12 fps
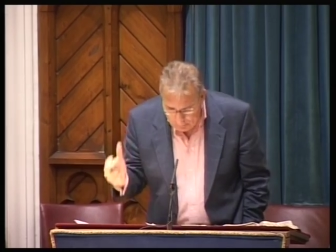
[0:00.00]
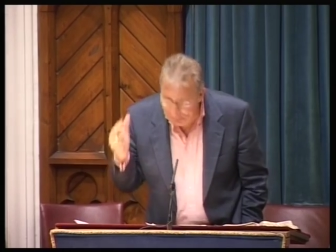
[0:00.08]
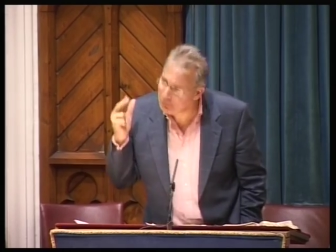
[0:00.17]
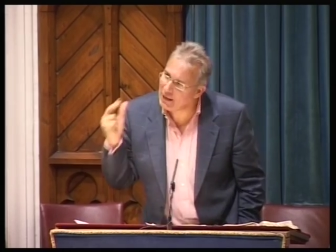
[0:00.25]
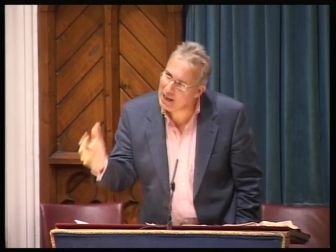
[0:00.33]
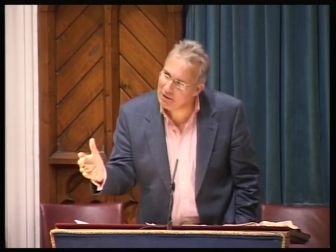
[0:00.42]

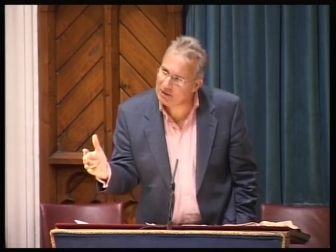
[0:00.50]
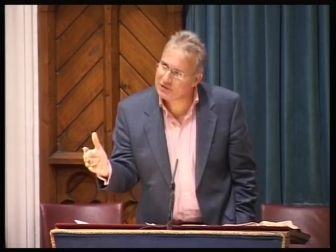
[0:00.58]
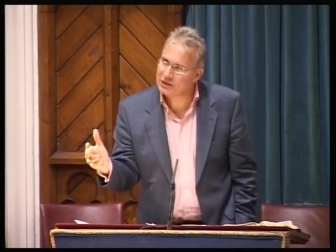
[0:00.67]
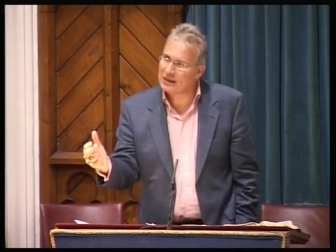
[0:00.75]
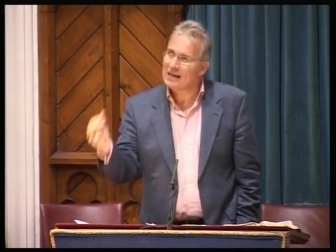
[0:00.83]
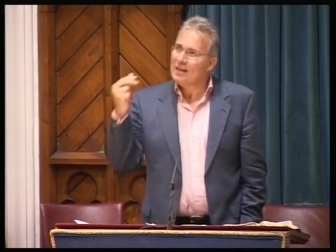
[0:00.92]

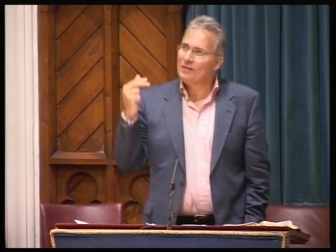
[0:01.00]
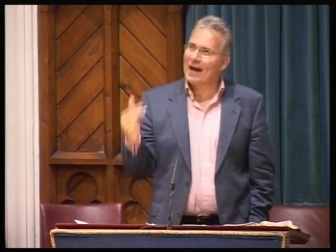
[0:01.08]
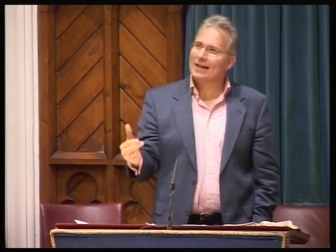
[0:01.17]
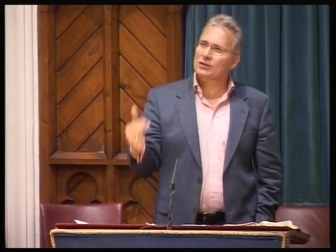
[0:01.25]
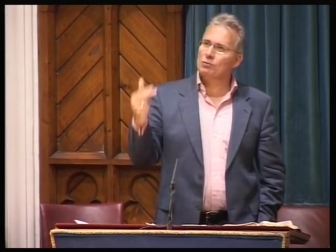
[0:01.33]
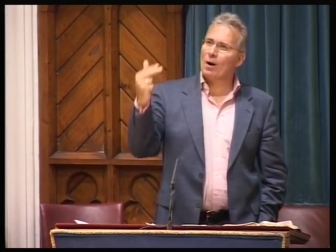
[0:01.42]
priority.
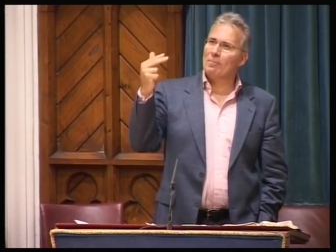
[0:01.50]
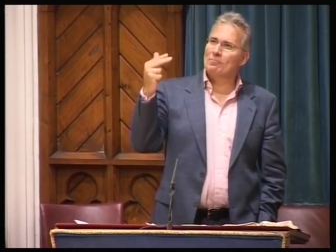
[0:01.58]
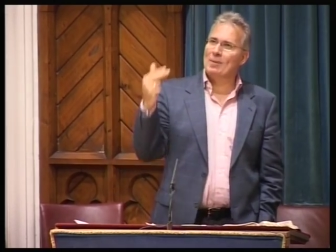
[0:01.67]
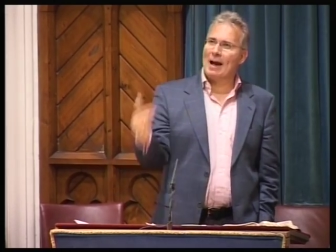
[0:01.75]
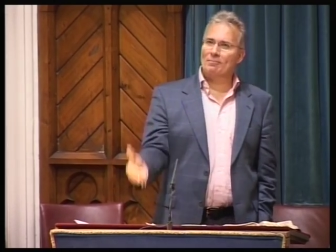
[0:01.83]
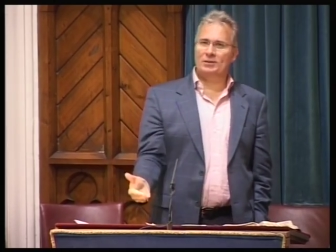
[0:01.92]
That's what
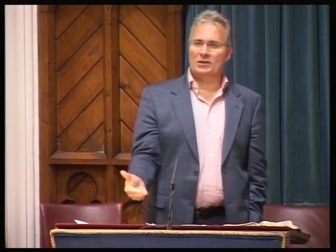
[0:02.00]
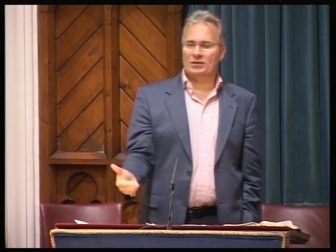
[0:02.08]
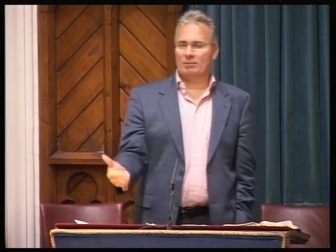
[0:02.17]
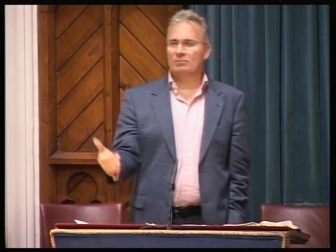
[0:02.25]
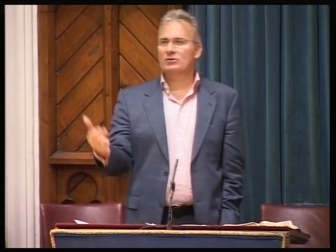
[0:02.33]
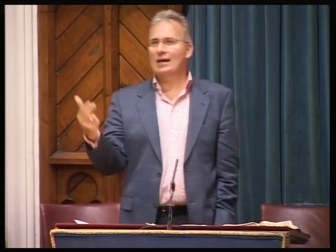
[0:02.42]

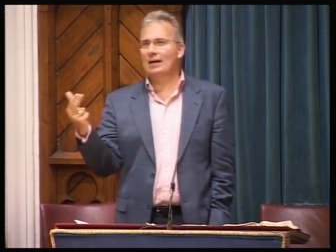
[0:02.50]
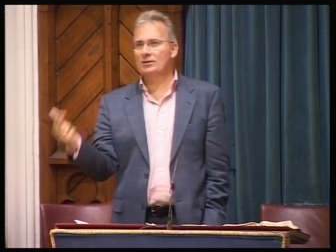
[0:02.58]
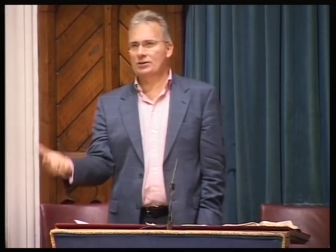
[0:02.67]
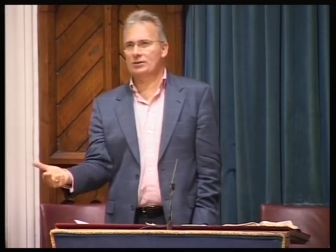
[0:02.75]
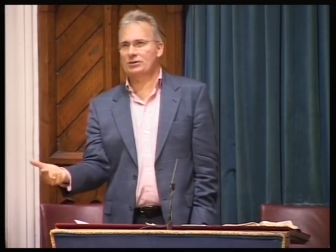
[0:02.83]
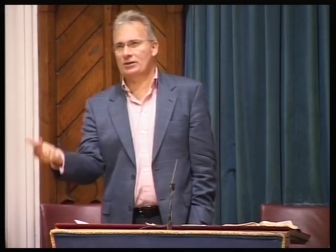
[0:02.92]
baptism tells
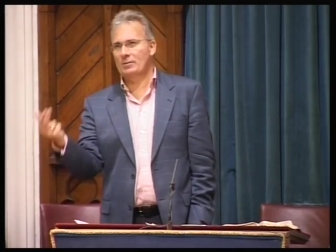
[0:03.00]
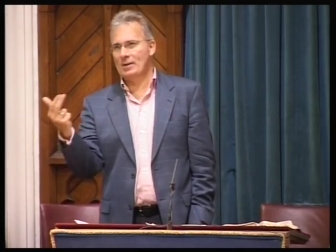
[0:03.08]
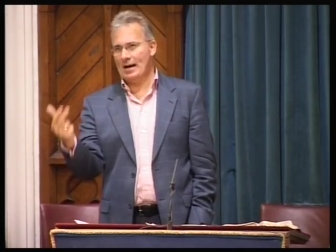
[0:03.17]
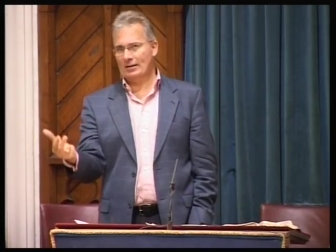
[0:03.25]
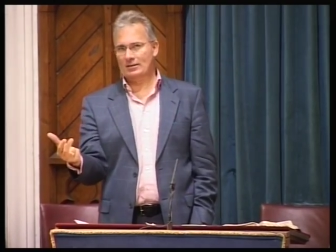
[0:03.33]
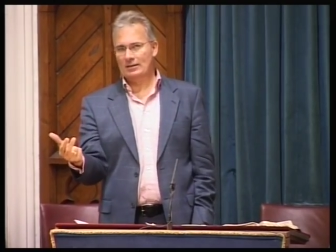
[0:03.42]
us
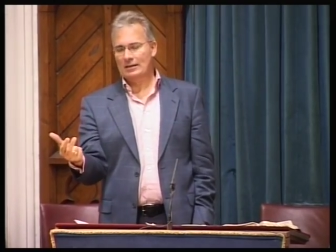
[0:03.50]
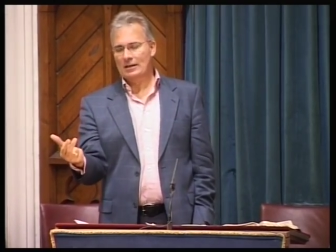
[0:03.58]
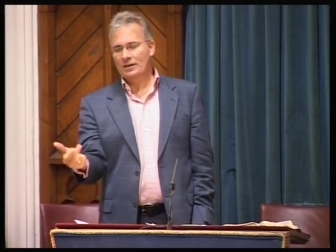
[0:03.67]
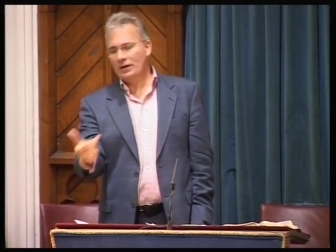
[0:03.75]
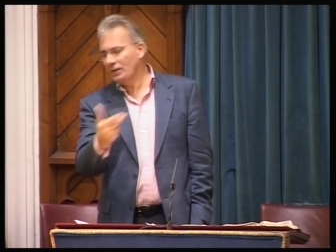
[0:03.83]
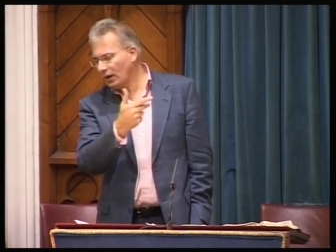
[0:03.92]
about.
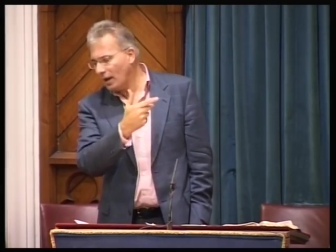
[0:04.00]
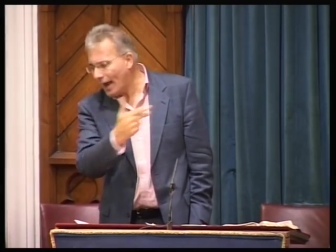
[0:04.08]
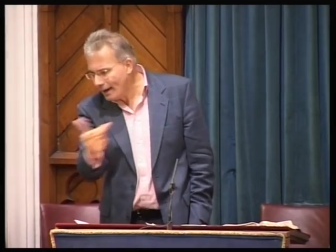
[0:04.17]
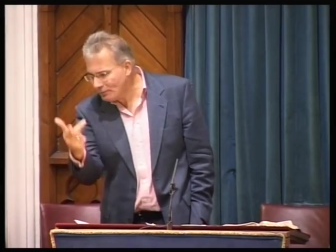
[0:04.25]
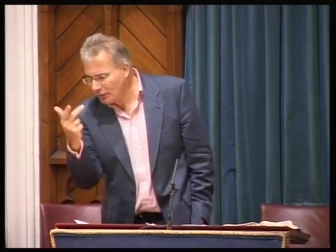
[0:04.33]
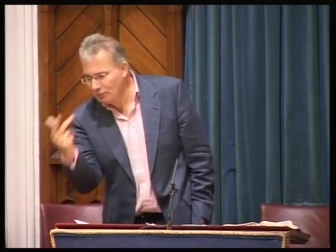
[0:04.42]
That in the
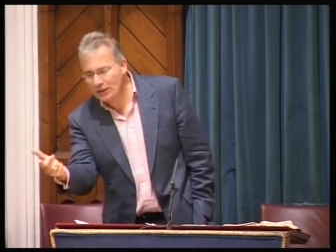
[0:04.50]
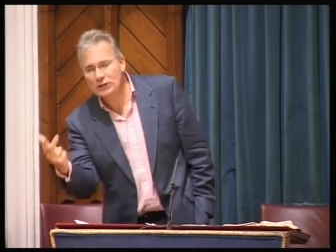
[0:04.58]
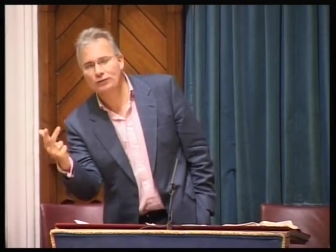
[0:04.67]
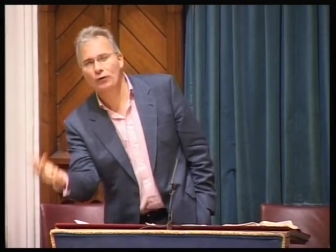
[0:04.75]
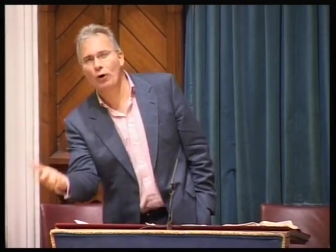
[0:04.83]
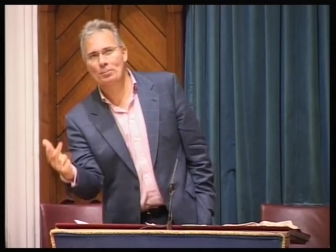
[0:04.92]
lives of these
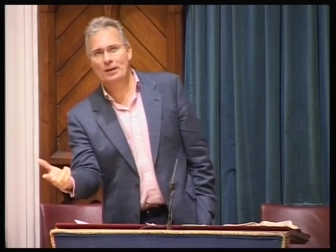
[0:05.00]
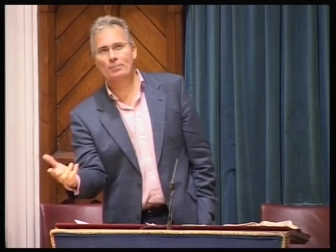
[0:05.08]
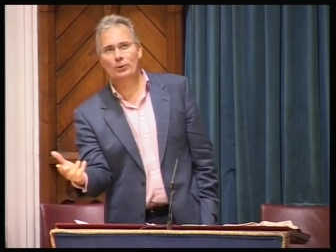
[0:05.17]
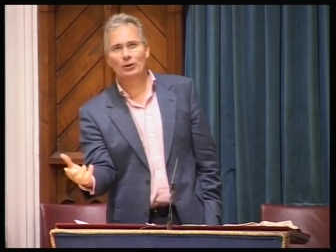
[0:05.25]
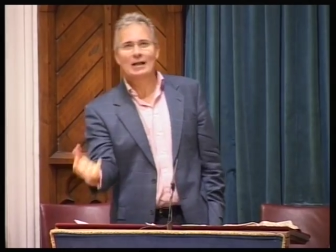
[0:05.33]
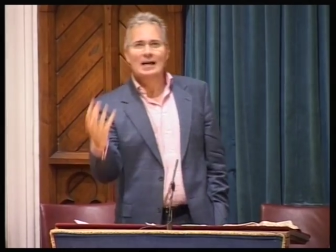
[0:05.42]
four people,